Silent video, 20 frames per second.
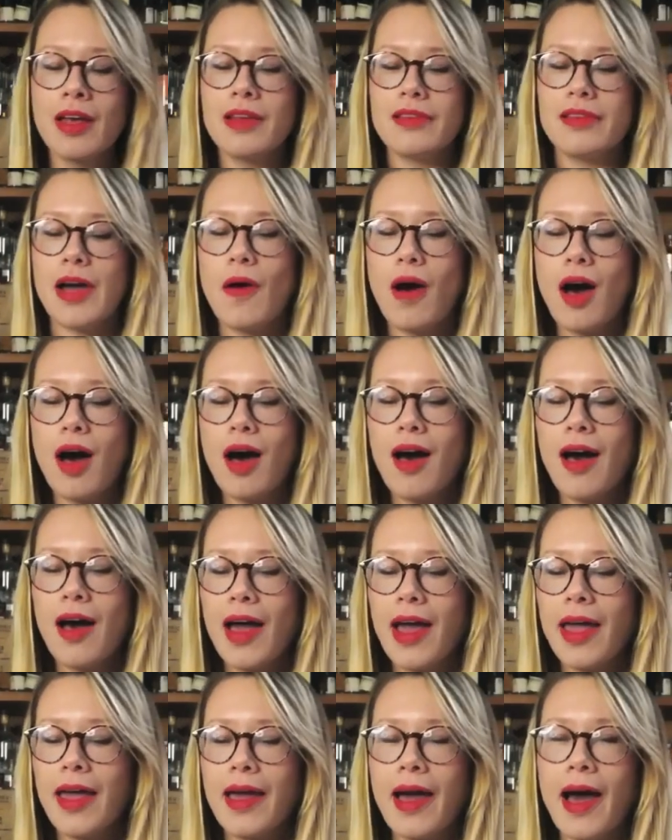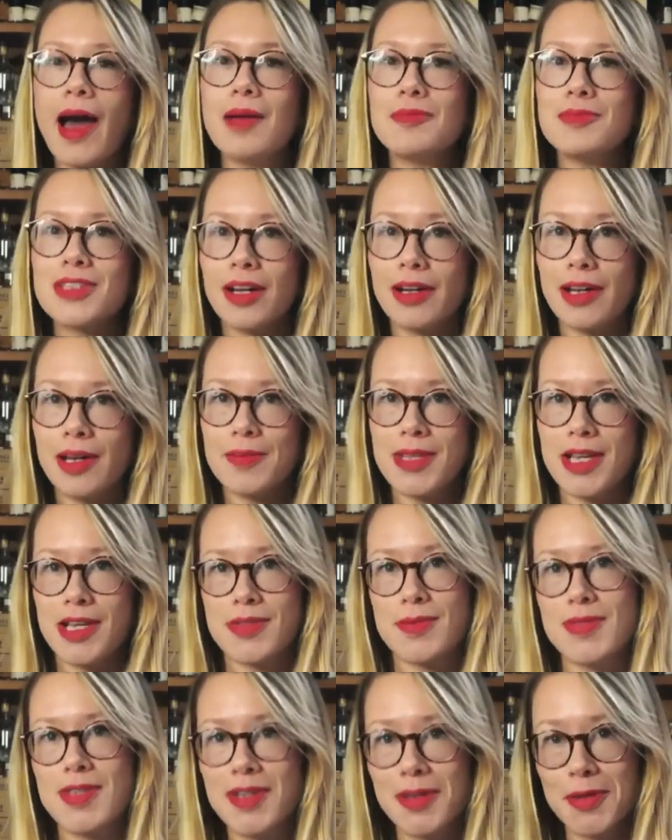Now, I am slightly
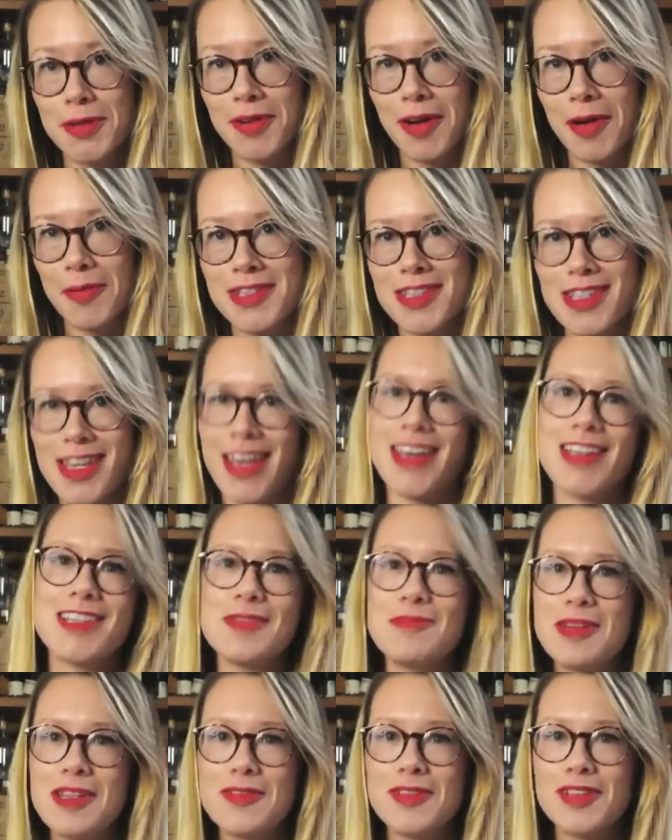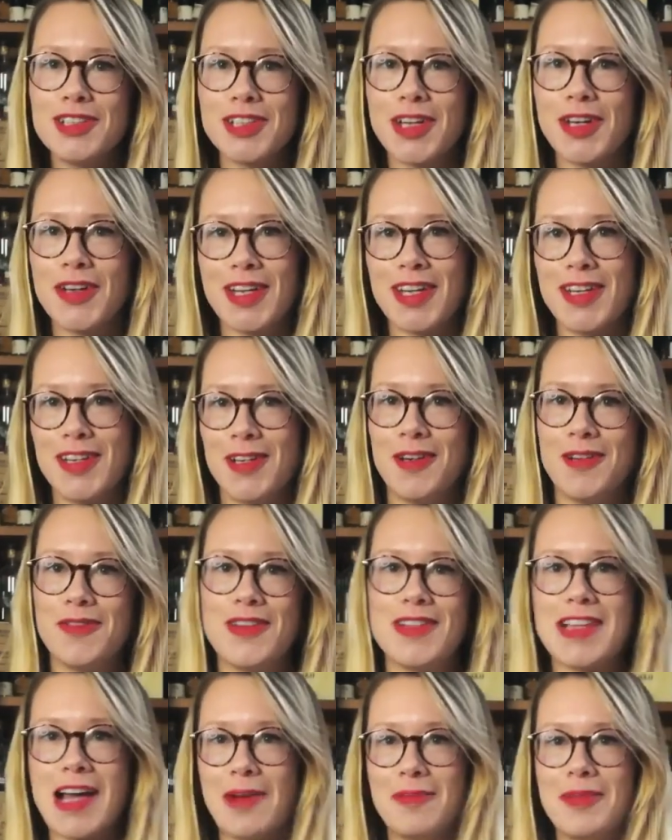obsessed with single grain whiskey. It's a bit of a joke in the
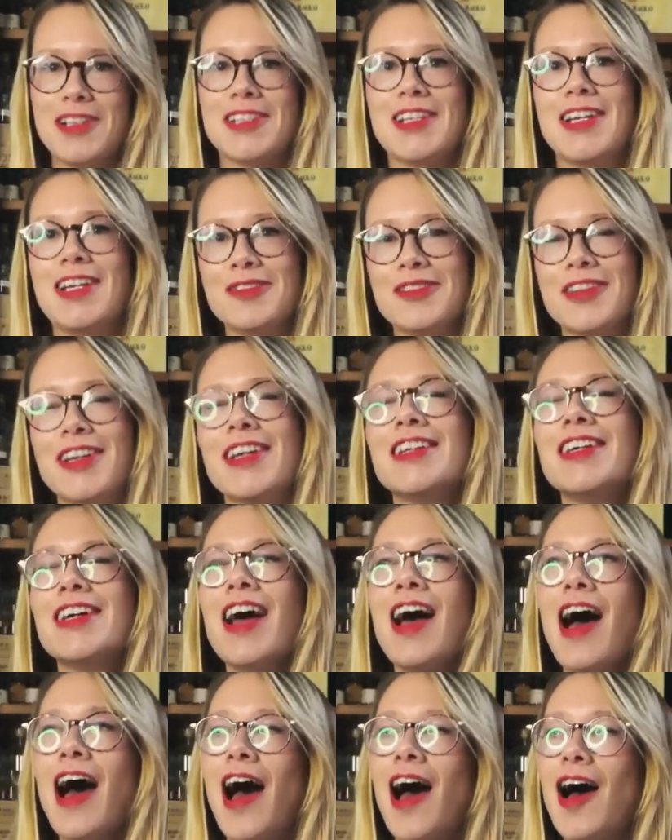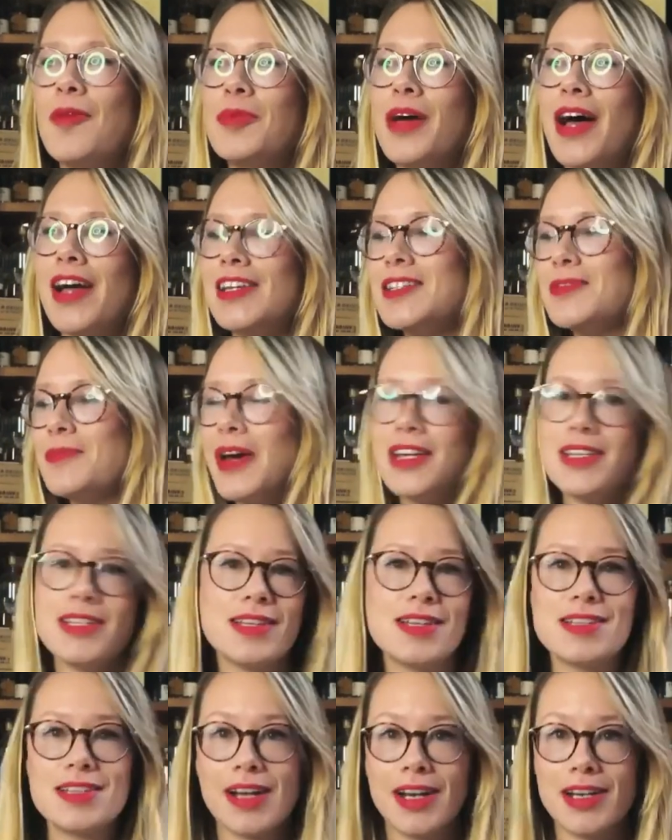office how much I love it. And it's made in
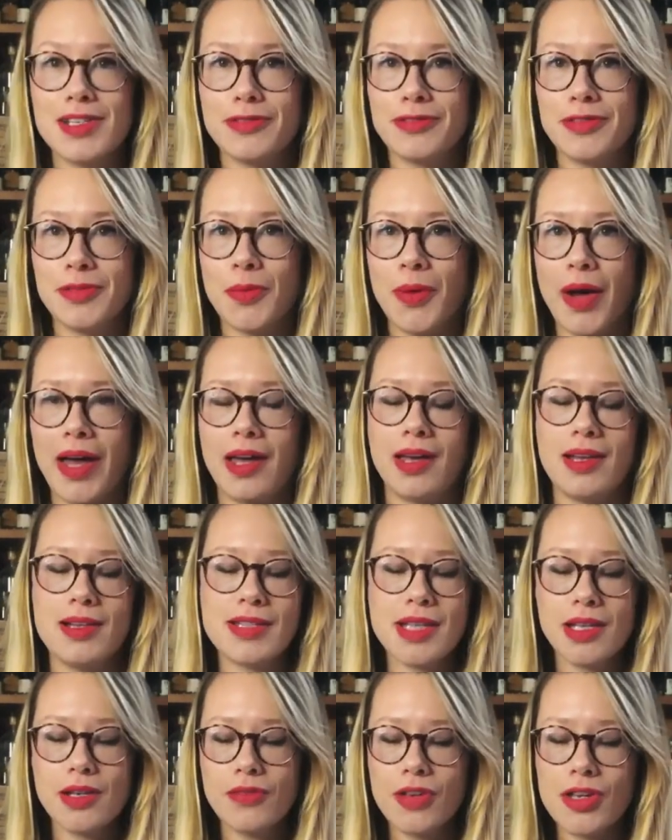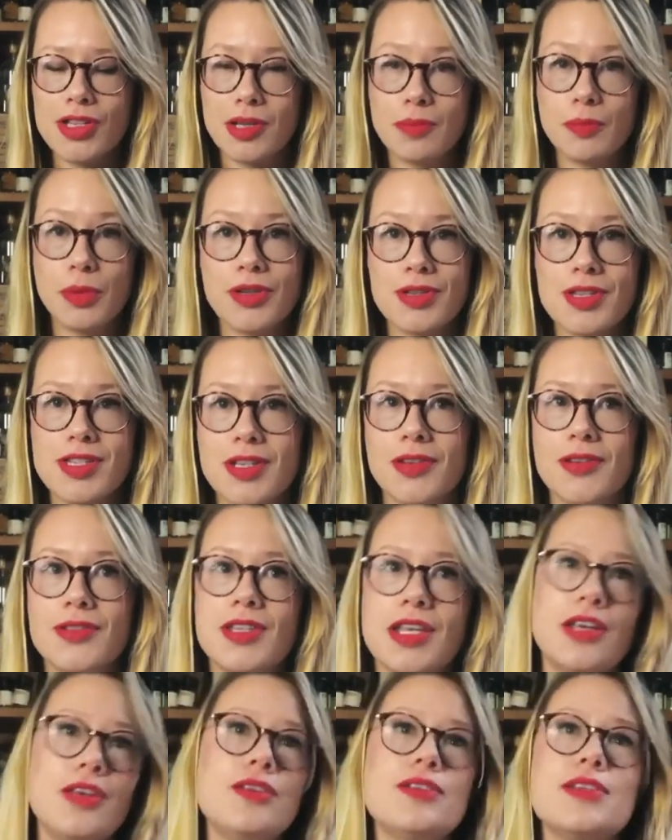a slightly different way. Instead of using pot stills,
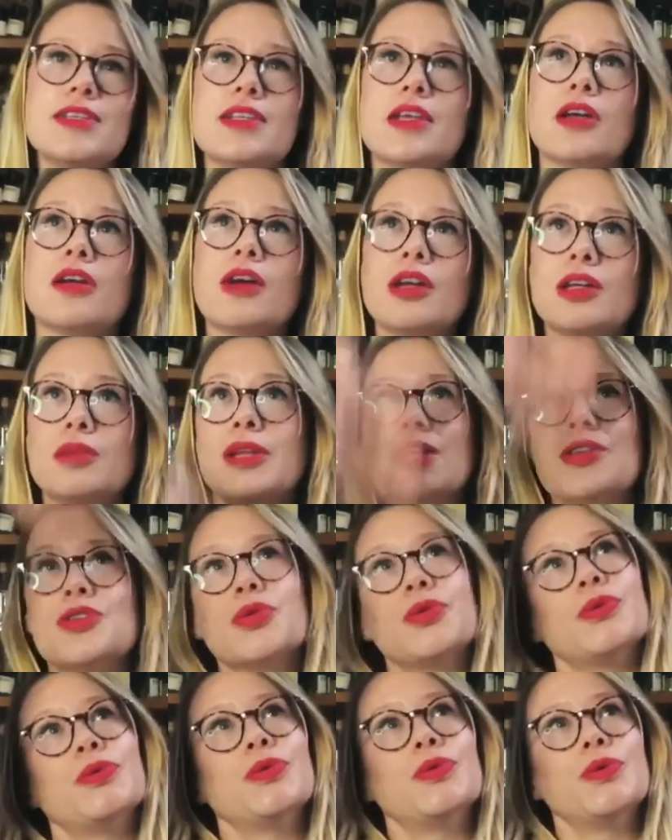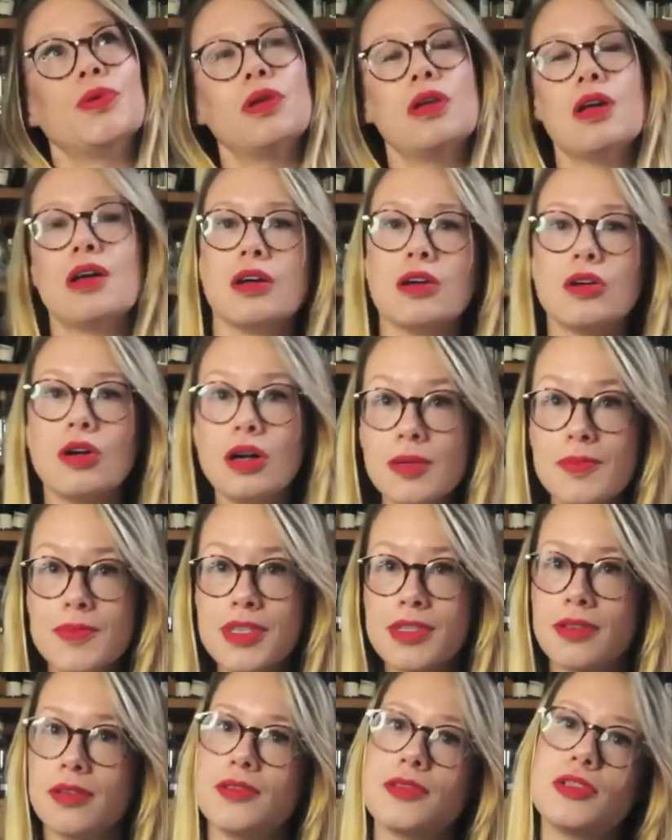they use these incredibly tall column
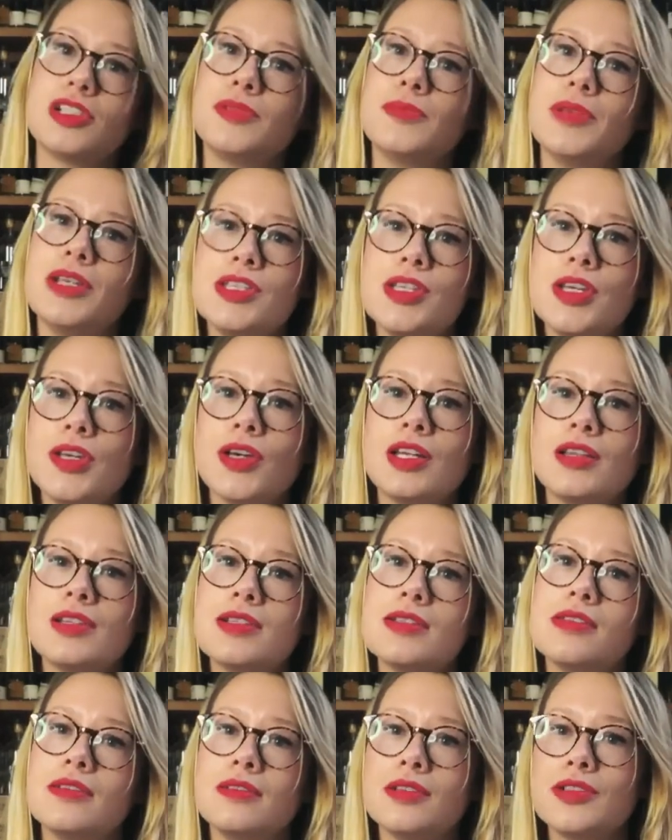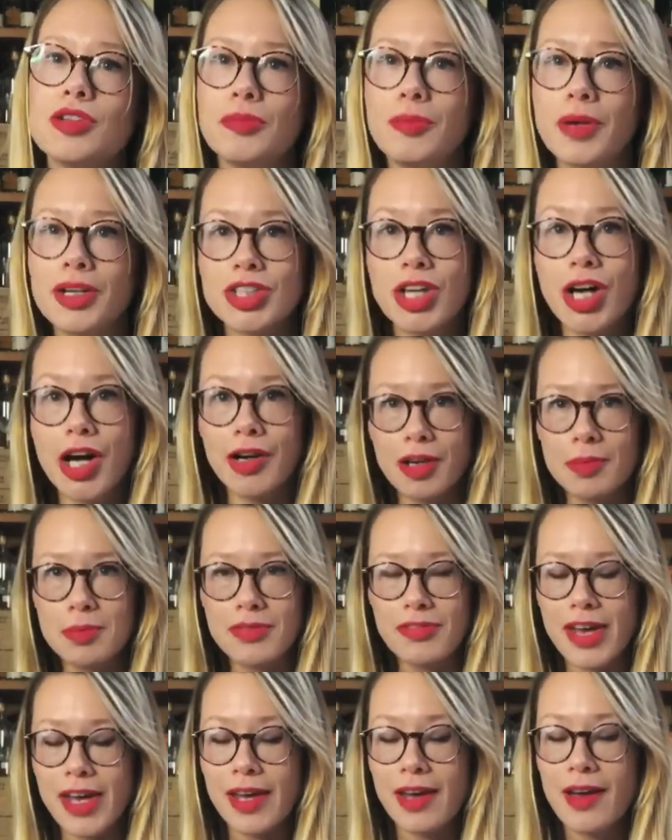stills, which means you can distill to a much higher
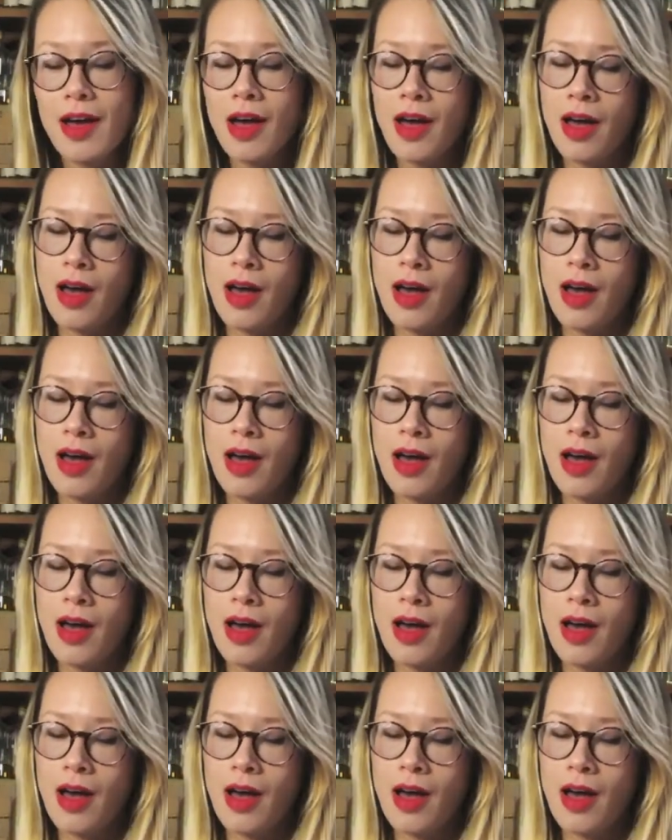ABV.